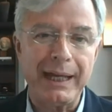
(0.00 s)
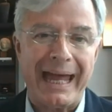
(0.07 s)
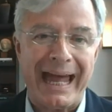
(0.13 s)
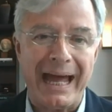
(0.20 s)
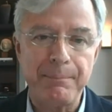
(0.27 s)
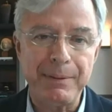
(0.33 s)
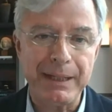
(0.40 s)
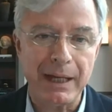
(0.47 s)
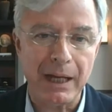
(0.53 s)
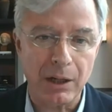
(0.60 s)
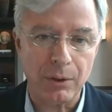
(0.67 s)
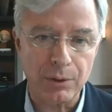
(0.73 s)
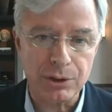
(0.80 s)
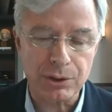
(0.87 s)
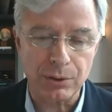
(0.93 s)
doing
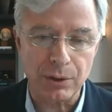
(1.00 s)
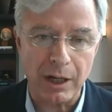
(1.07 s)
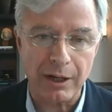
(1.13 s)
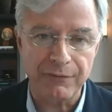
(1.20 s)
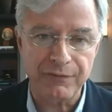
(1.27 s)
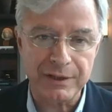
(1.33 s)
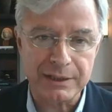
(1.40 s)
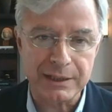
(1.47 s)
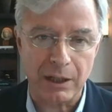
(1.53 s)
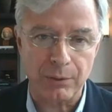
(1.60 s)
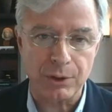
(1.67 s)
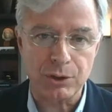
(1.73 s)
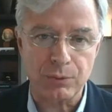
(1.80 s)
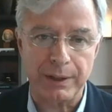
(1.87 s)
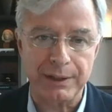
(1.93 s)
happy hours or
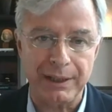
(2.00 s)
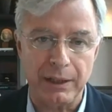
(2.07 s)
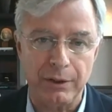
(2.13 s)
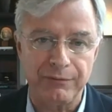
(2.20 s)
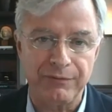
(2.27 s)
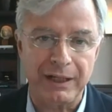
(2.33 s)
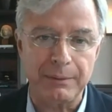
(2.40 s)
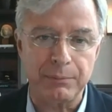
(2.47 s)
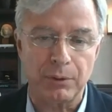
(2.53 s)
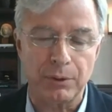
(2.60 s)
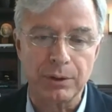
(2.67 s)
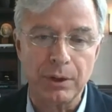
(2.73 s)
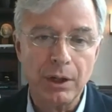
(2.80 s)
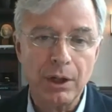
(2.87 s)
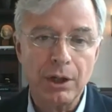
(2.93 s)
office hours where they're
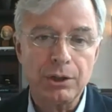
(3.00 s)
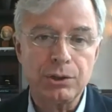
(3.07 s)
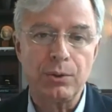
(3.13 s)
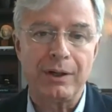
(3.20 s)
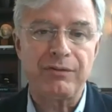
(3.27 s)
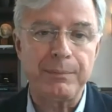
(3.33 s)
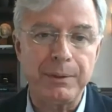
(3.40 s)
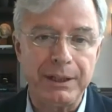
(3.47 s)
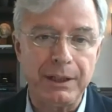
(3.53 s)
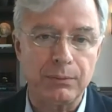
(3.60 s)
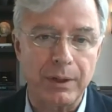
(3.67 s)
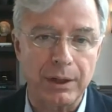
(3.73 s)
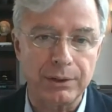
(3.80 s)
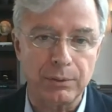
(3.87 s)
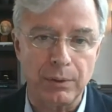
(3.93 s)
available to
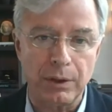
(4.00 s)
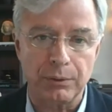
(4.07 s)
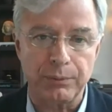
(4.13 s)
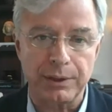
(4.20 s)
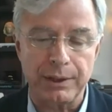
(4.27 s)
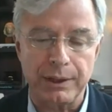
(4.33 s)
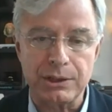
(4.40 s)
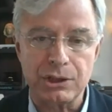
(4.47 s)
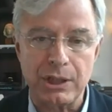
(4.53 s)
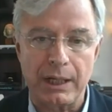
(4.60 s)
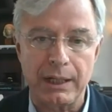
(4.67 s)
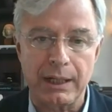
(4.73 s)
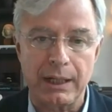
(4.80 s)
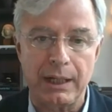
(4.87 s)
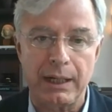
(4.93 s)
everybody around the world,
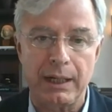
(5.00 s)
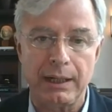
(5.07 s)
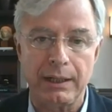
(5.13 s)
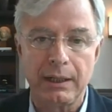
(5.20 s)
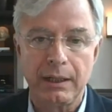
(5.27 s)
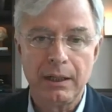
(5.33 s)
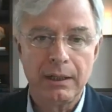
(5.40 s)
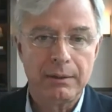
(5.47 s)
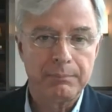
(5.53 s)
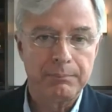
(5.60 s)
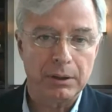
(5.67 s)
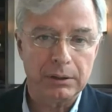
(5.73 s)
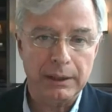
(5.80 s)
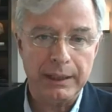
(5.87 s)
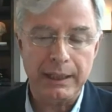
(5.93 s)
whether it's Shanghai,
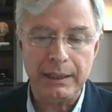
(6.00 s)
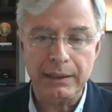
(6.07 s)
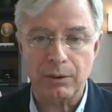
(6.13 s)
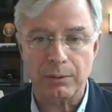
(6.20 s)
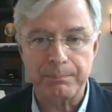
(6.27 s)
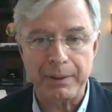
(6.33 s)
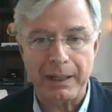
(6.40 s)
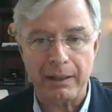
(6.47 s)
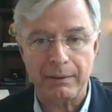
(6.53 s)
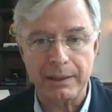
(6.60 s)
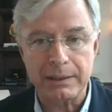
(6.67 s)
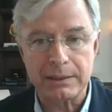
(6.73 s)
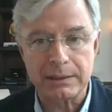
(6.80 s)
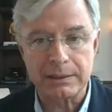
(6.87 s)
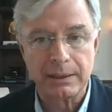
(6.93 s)
Berlin,
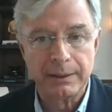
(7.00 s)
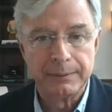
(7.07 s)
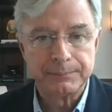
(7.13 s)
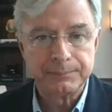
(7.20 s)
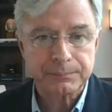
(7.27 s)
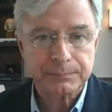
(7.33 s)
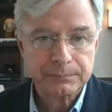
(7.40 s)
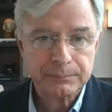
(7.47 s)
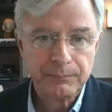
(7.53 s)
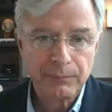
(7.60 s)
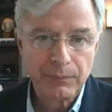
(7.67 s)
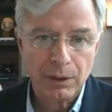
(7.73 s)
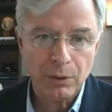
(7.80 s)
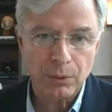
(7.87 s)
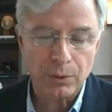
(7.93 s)
or Paris,
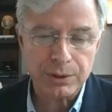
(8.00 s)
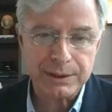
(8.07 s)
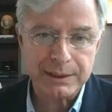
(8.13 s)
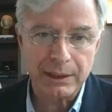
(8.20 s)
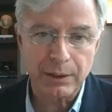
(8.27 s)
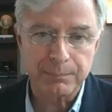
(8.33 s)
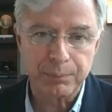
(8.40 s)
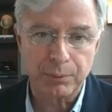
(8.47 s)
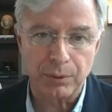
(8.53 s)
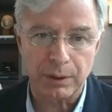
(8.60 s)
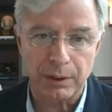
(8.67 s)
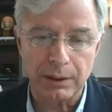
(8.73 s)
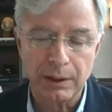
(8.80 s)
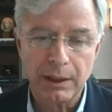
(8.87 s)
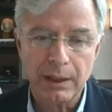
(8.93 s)
or
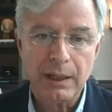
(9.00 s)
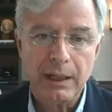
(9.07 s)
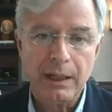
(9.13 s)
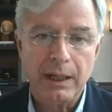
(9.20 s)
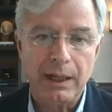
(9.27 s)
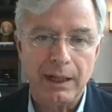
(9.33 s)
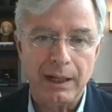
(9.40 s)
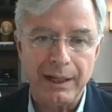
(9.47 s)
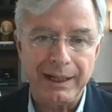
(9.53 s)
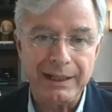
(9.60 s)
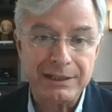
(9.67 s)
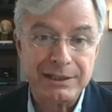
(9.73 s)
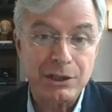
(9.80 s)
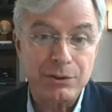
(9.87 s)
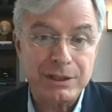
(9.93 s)
Singapore.
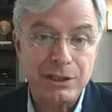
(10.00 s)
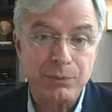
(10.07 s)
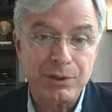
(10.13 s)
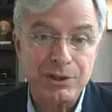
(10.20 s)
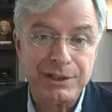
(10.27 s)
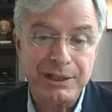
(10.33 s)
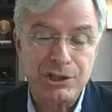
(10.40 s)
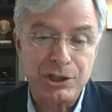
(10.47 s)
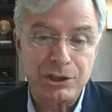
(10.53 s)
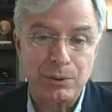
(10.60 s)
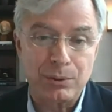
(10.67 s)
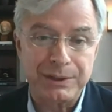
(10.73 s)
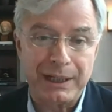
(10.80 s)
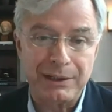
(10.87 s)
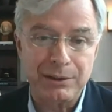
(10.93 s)
And it's interesting,
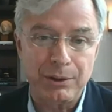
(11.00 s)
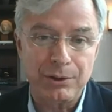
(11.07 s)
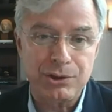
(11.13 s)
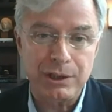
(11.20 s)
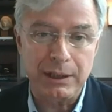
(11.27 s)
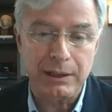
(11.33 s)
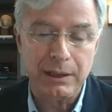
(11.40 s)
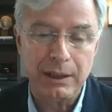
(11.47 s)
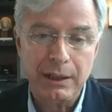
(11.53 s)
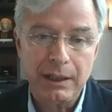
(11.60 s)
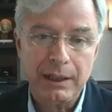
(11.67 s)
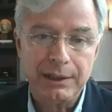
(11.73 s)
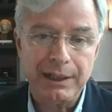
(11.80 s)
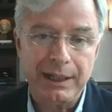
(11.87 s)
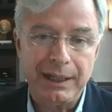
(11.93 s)
with digital
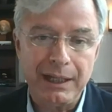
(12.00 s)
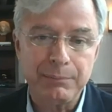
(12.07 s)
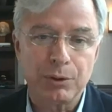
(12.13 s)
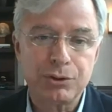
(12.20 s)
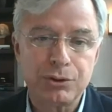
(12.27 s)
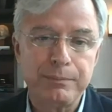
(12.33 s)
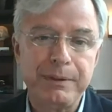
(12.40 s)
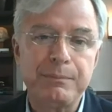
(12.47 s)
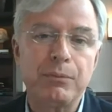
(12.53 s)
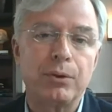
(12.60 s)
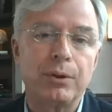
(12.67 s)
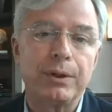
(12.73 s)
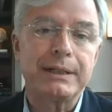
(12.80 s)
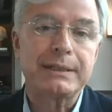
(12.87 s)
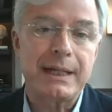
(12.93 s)
technology, they're able
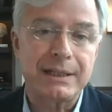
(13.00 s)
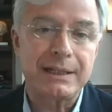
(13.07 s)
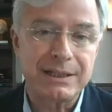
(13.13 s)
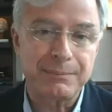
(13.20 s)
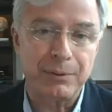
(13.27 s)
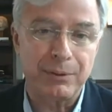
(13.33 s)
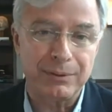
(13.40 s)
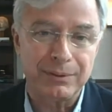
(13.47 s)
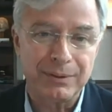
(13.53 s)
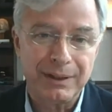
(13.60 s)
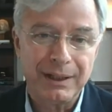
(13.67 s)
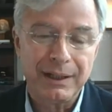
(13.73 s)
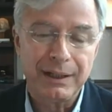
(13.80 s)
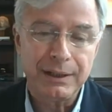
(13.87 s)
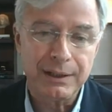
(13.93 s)
to be more
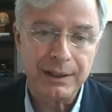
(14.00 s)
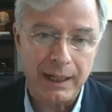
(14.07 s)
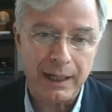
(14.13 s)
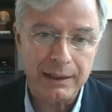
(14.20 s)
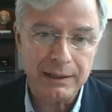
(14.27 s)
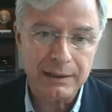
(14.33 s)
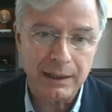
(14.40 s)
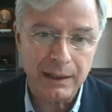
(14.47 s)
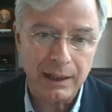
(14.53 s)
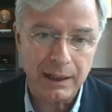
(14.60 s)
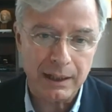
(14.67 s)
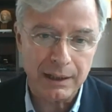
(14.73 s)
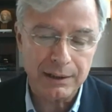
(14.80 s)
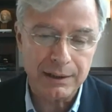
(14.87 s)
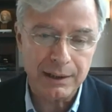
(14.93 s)
accessible
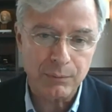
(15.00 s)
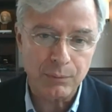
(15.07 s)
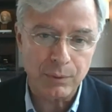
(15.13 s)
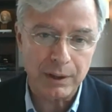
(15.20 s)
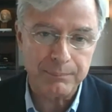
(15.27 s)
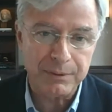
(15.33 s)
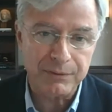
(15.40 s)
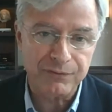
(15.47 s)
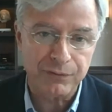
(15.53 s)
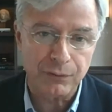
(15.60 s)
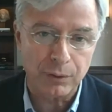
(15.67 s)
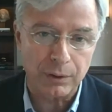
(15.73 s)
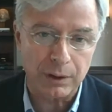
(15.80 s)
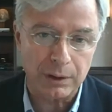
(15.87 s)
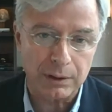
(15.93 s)
than they
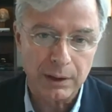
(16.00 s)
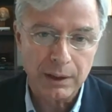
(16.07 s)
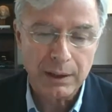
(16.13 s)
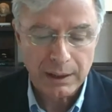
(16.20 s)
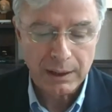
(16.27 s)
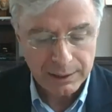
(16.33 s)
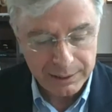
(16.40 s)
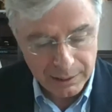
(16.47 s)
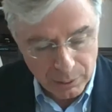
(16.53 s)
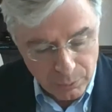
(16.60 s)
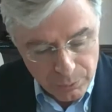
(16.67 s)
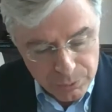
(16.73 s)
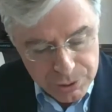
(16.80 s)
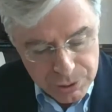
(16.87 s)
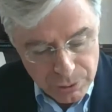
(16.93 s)
were before.
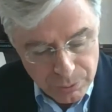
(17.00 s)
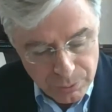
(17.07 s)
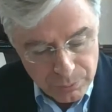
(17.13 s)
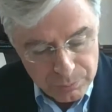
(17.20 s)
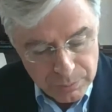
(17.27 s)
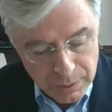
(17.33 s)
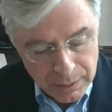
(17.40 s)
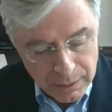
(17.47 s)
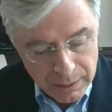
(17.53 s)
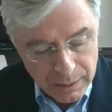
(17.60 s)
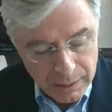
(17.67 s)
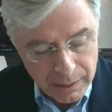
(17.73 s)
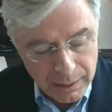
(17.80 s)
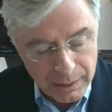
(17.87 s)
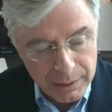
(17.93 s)
They're also
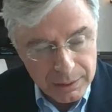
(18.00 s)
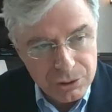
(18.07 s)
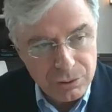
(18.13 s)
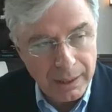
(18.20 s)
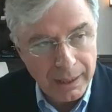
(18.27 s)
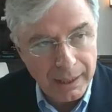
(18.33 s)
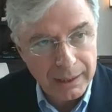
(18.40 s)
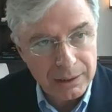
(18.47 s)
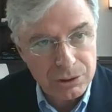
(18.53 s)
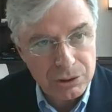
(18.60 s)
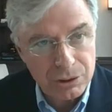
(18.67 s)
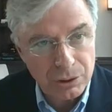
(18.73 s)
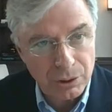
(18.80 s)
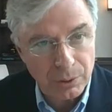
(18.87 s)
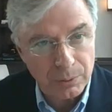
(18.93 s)

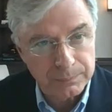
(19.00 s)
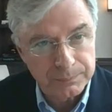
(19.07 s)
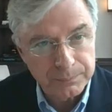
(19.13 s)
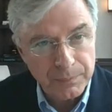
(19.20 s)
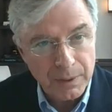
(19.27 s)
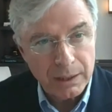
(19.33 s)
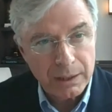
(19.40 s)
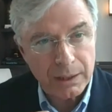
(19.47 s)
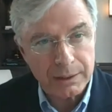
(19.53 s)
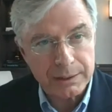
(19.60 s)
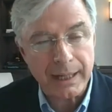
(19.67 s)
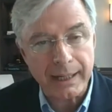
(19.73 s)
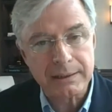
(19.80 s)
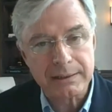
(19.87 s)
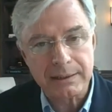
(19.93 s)
trying to
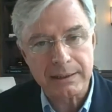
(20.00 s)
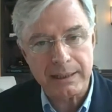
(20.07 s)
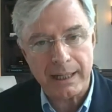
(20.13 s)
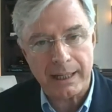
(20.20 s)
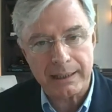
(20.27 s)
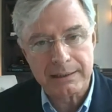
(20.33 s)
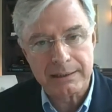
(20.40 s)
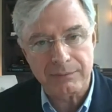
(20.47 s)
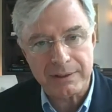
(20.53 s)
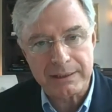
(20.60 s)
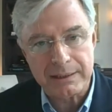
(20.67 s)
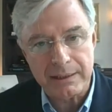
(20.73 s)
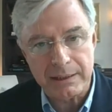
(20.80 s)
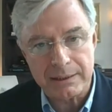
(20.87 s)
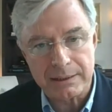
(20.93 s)
connect the
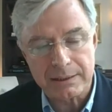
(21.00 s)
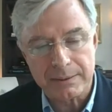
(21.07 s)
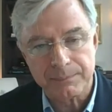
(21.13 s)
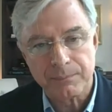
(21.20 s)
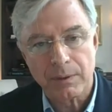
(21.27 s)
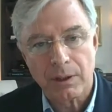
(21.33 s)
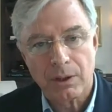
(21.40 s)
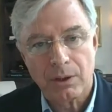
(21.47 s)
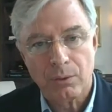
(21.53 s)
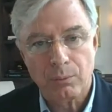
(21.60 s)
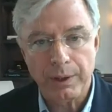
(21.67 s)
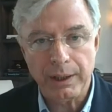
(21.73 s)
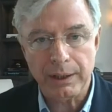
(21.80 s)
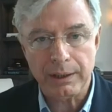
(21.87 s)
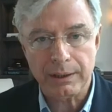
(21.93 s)
activities
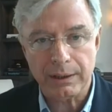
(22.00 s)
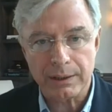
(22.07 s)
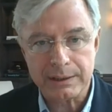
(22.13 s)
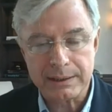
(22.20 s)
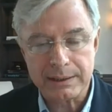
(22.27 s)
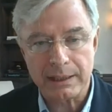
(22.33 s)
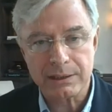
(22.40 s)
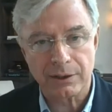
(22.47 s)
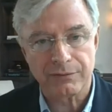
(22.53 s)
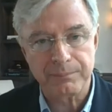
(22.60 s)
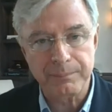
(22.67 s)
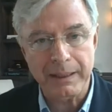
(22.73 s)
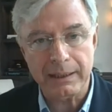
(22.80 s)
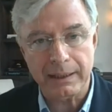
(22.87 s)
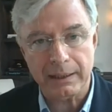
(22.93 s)
with a
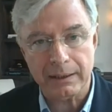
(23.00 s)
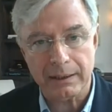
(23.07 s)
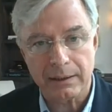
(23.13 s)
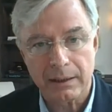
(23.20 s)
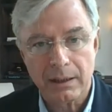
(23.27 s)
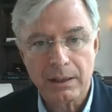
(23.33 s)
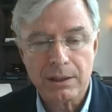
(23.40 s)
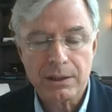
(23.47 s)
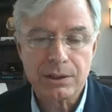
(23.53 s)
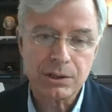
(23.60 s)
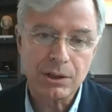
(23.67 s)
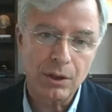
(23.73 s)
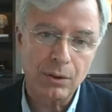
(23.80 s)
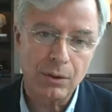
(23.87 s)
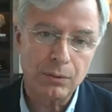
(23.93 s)
sense of meaning.
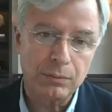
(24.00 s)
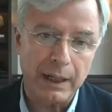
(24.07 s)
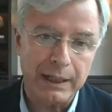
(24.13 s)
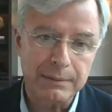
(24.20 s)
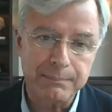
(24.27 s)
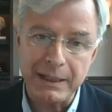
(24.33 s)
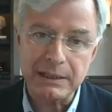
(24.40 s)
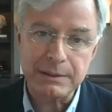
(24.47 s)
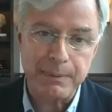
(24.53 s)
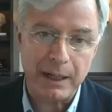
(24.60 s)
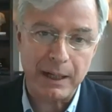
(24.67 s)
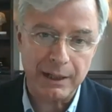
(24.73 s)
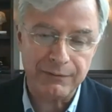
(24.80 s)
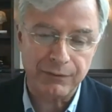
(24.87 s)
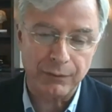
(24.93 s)
So
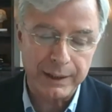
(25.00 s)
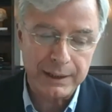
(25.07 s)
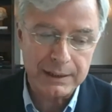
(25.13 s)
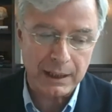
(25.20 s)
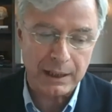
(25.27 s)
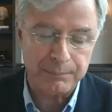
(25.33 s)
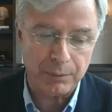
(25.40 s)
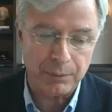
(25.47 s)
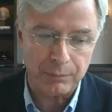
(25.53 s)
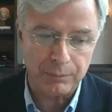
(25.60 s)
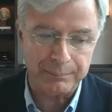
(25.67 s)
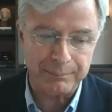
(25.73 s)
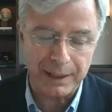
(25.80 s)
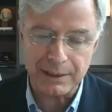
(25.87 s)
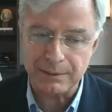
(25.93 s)
at Best Buy, for
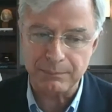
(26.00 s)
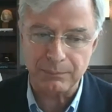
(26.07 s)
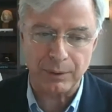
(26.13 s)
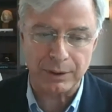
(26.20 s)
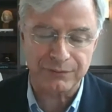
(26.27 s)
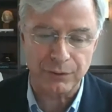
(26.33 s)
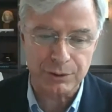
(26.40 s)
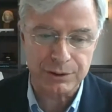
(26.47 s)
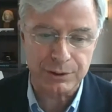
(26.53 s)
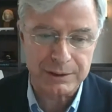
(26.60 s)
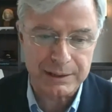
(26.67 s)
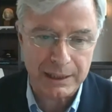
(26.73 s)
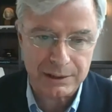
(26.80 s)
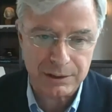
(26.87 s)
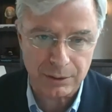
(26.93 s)
example, my
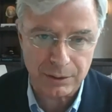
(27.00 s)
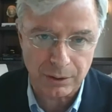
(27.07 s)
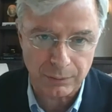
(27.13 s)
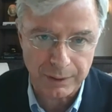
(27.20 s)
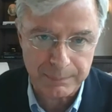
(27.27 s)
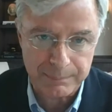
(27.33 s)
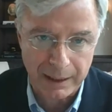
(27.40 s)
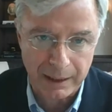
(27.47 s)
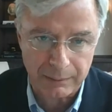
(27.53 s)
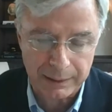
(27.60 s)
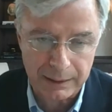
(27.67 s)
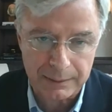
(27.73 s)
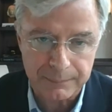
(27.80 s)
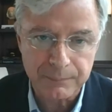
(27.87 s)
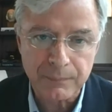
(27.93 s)
wonderful successor,
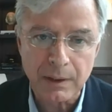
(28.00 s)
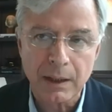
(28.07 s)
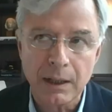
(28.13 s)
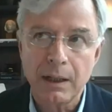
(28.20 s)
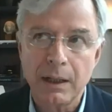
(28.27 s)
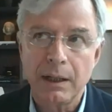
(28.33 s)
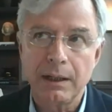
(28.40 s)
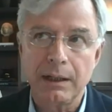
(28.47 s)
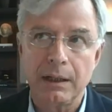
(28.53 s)
Corey Barry,